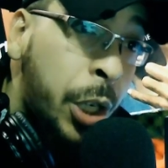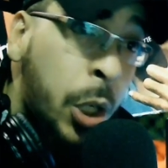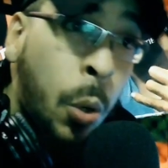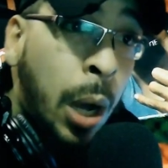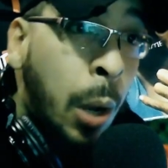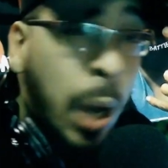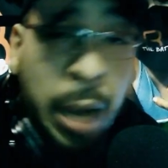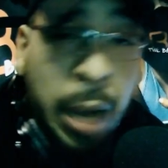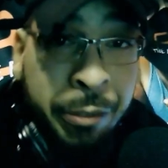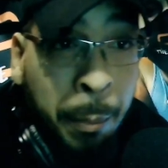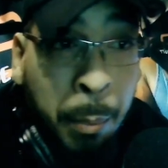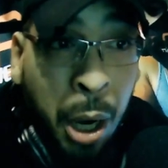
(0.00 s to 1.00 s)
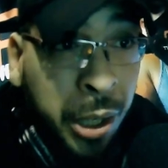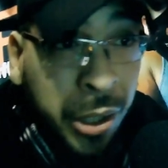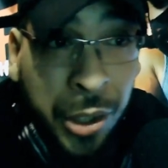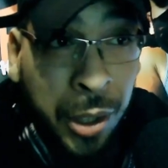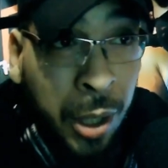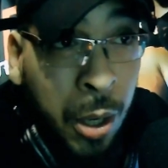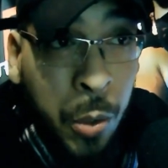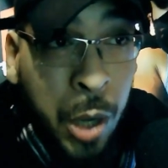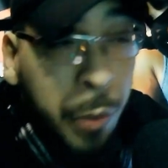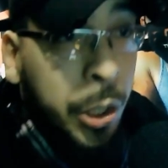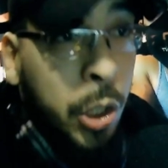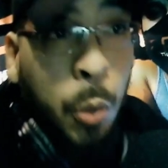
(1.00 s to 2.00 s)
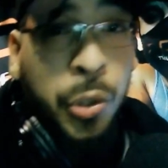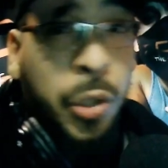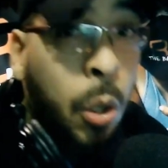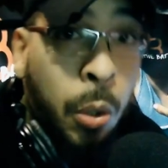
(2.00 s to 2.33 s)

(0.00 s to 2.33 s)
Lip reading: know how Hoffa barks. We already know what's going